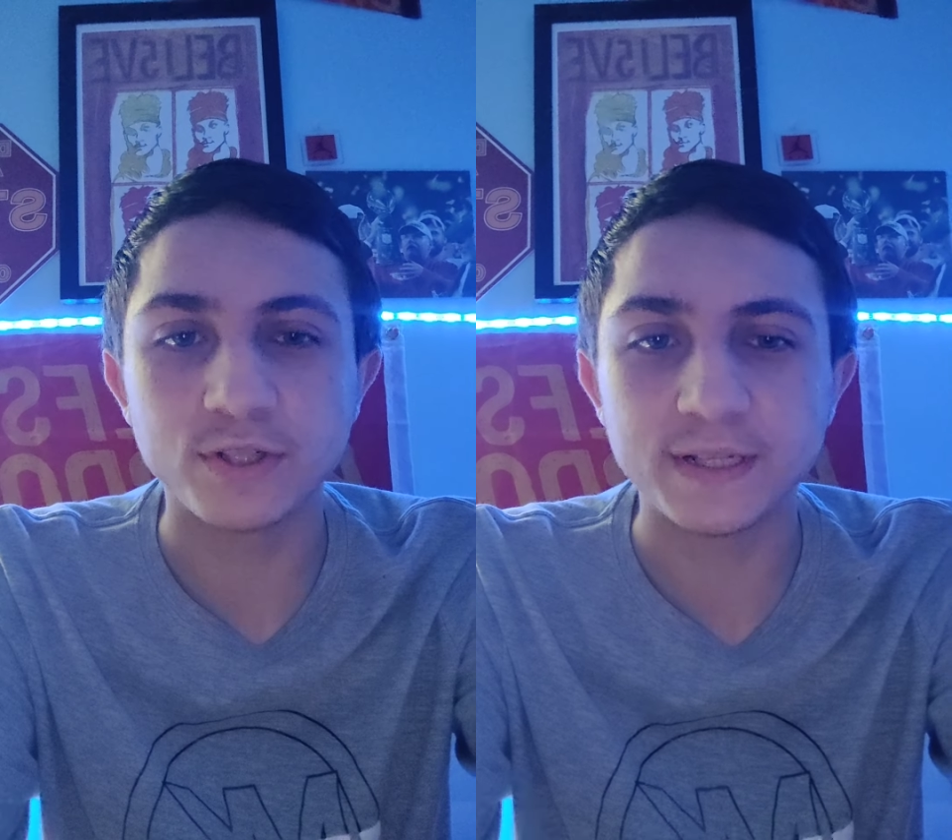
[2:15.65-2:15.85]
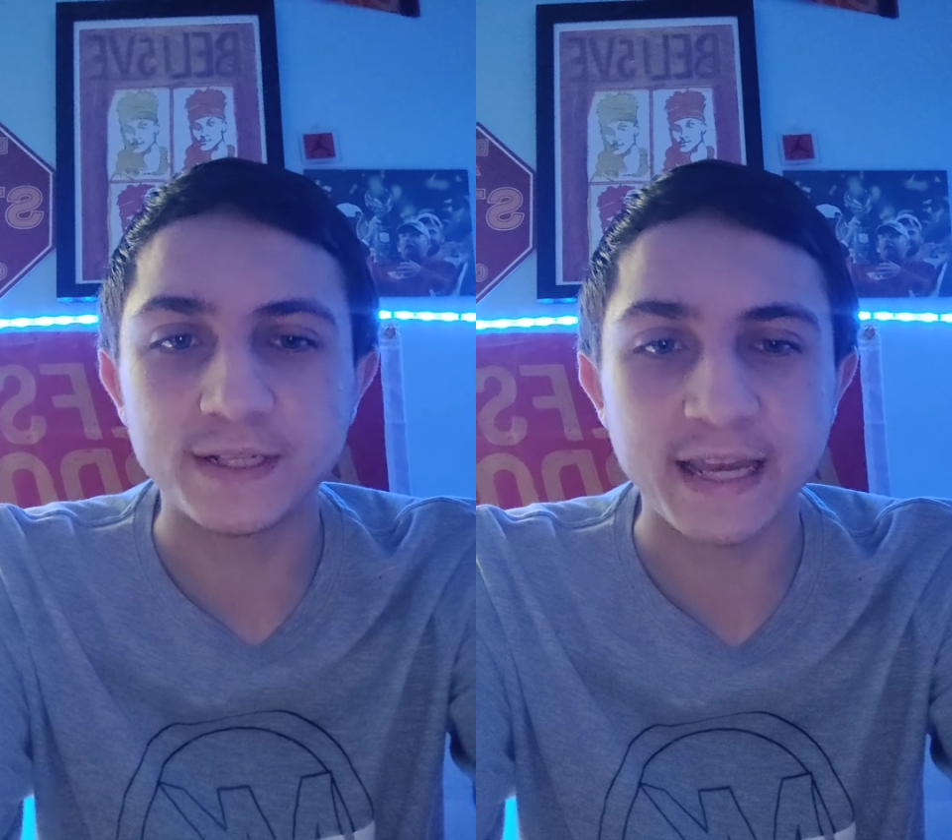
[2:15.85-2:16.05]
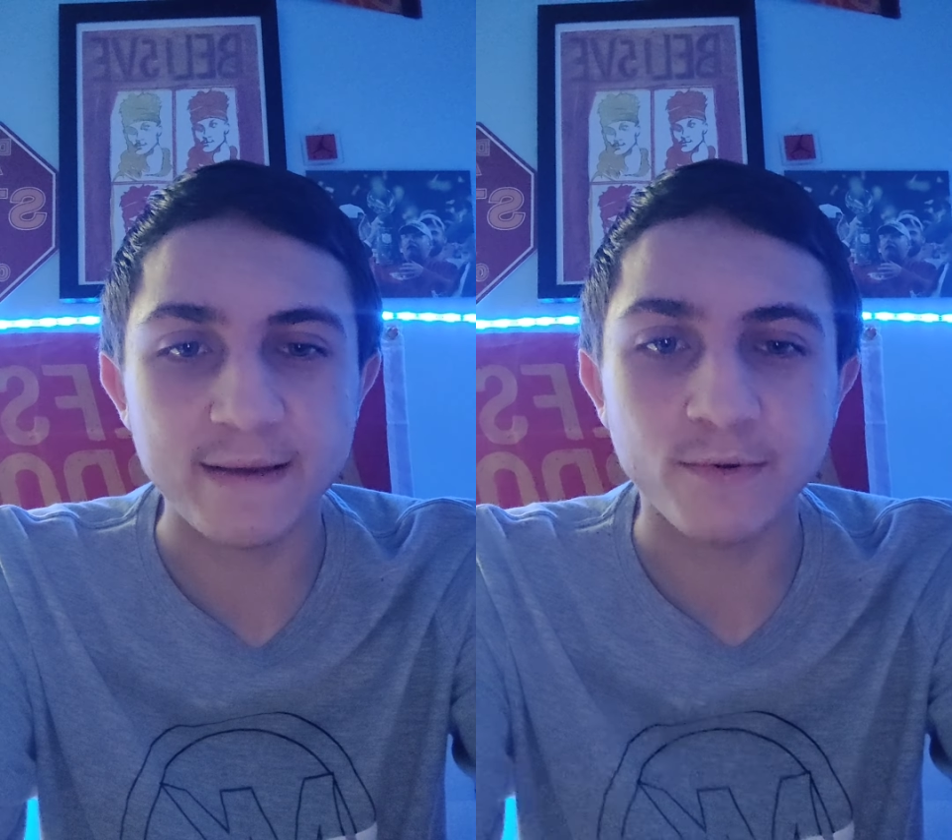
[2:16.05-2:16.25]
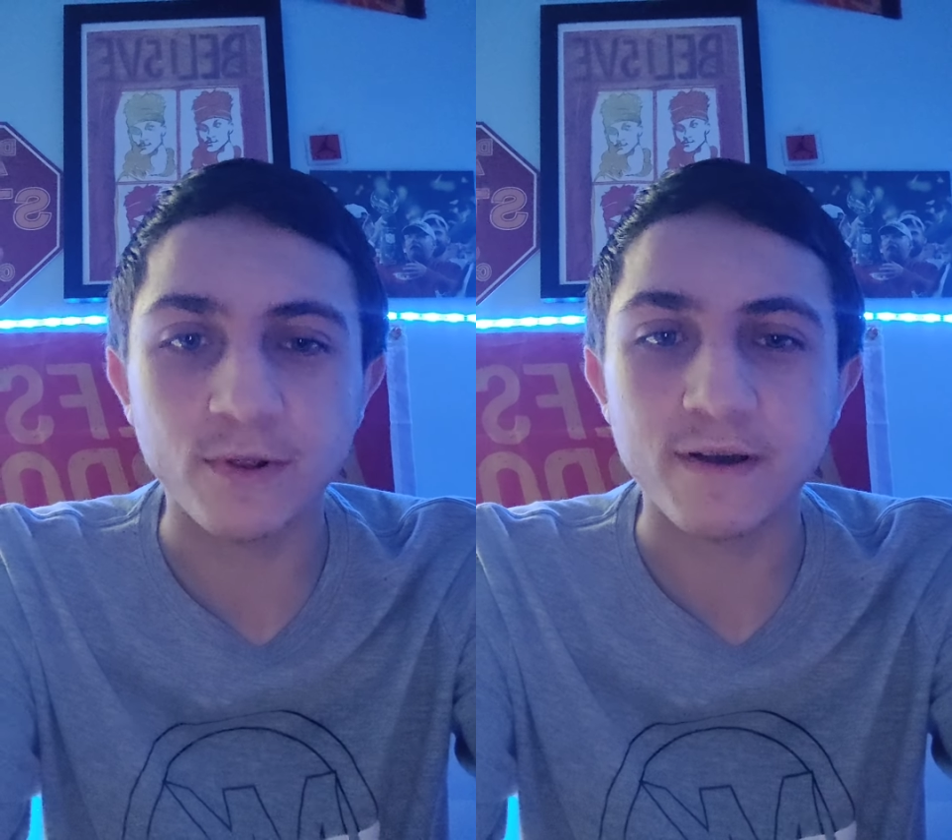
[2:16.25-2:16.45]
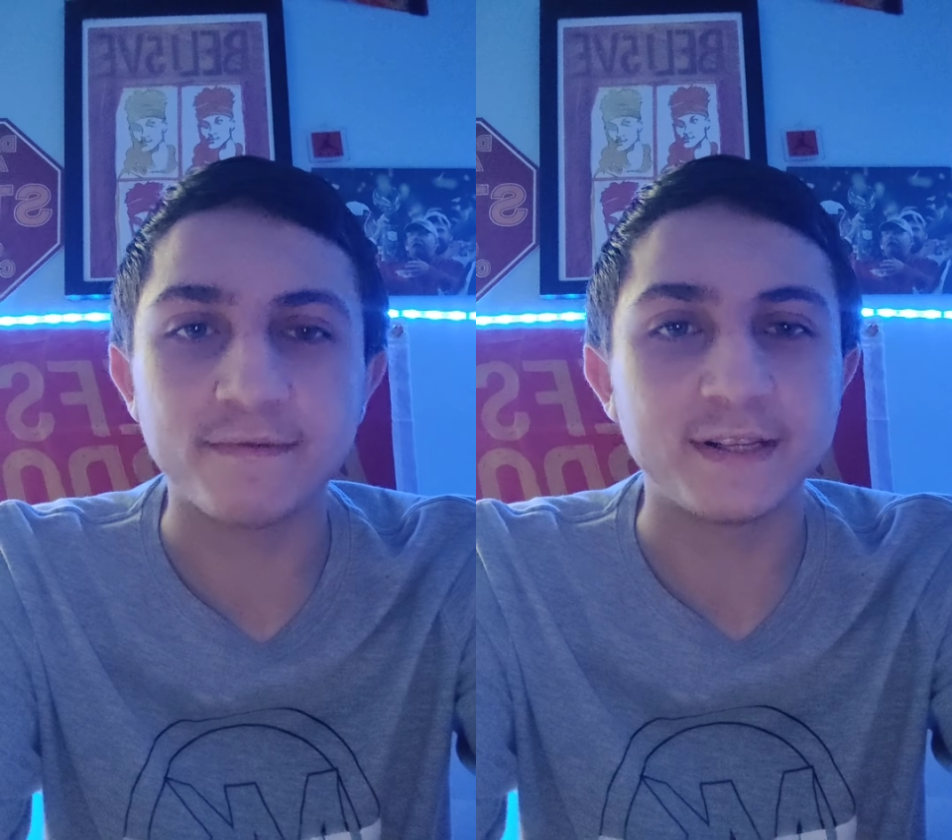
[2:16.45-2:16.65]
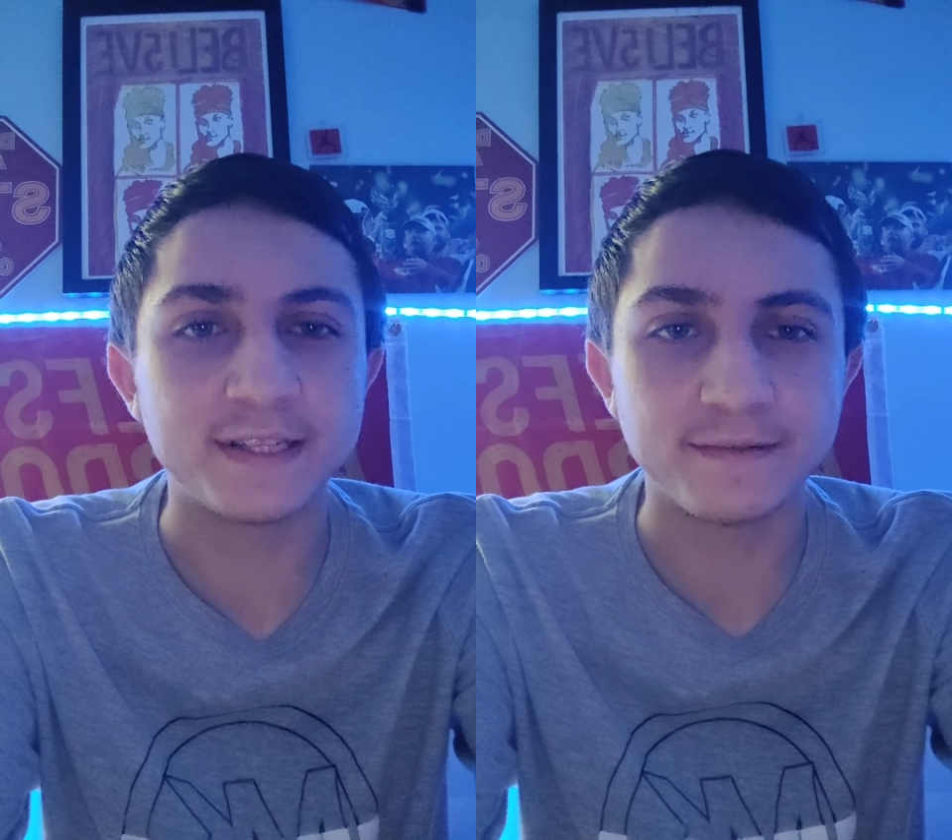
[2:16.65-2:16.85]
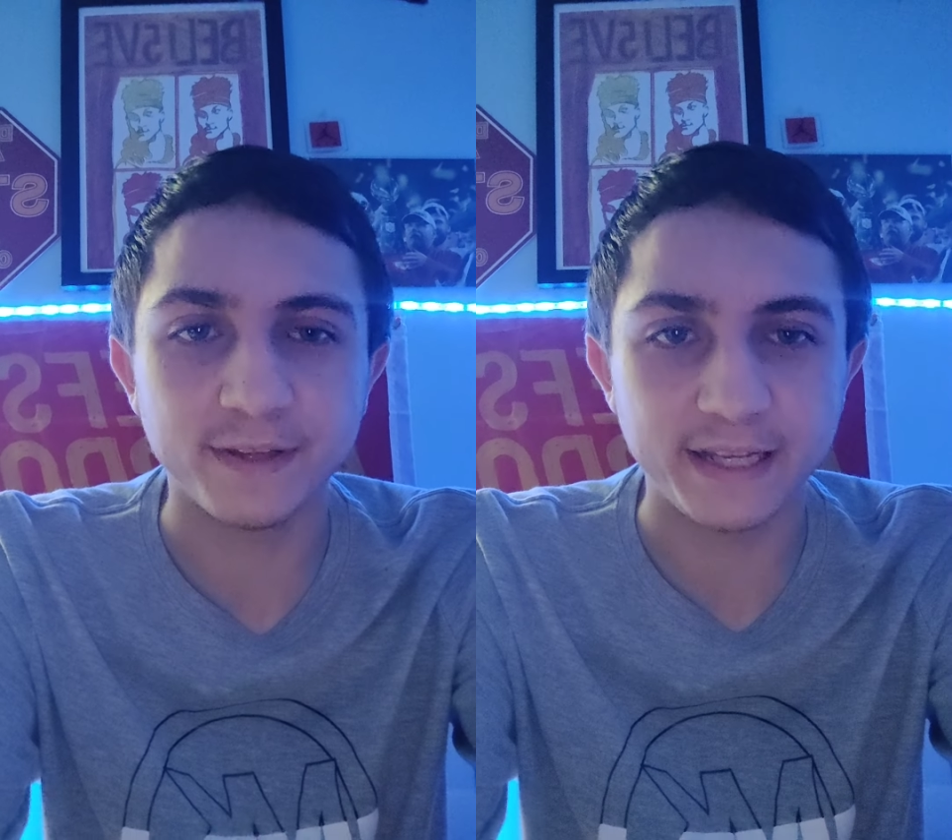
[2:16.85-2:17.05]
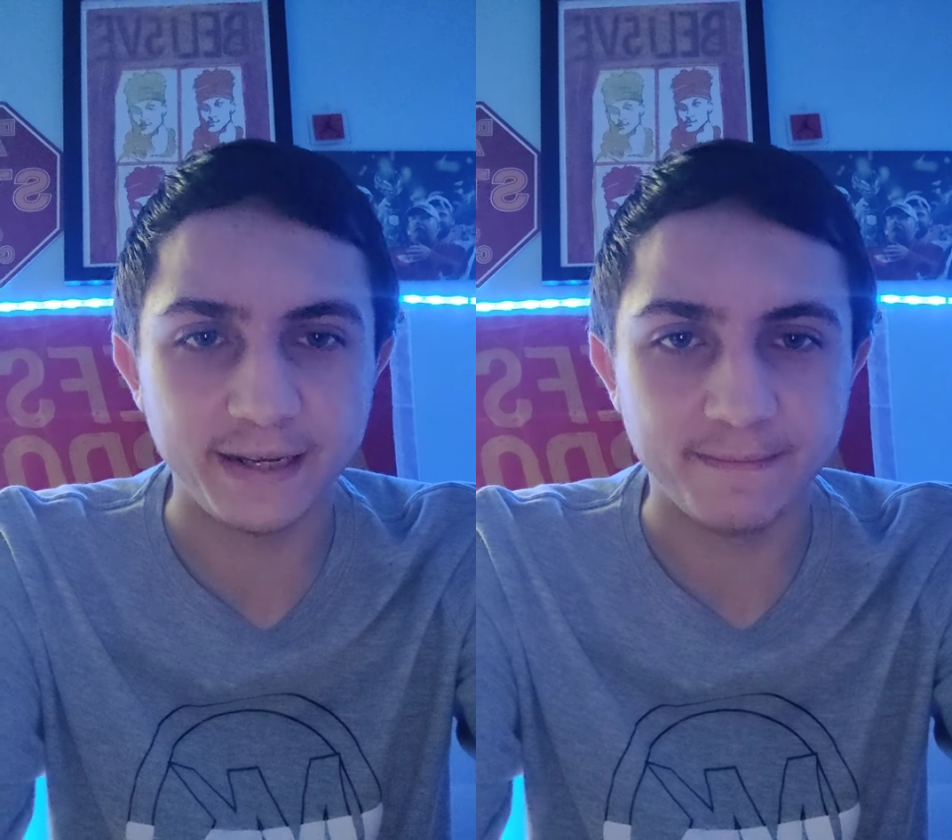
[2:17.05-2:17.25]
to the table
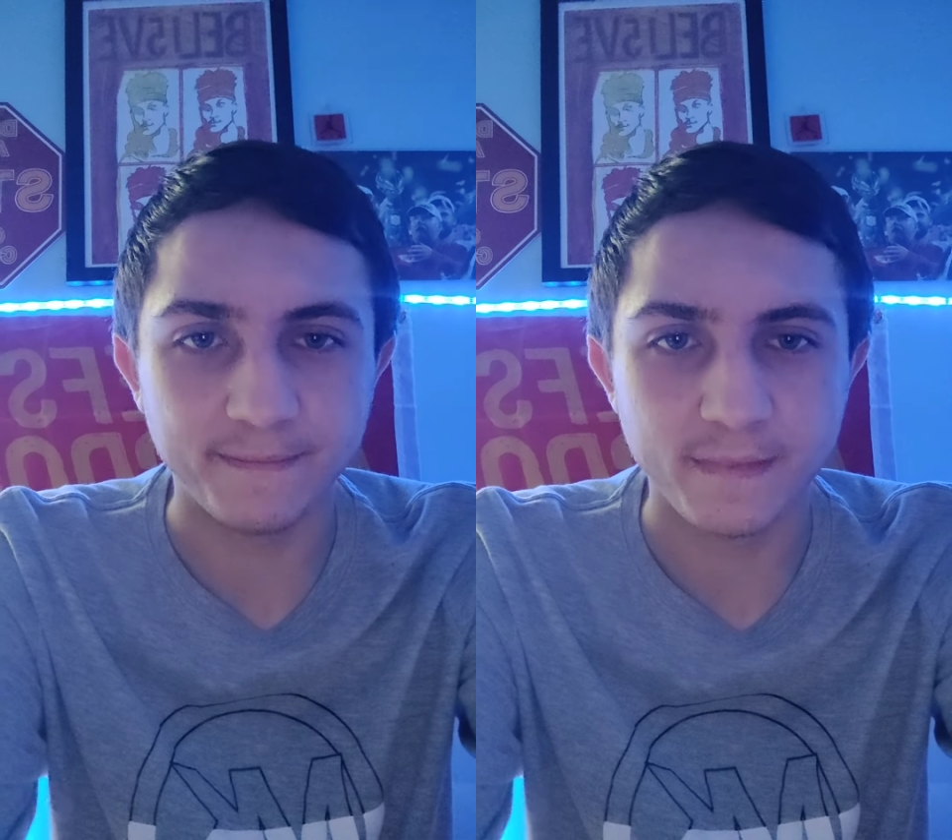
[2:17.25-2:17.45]
offensively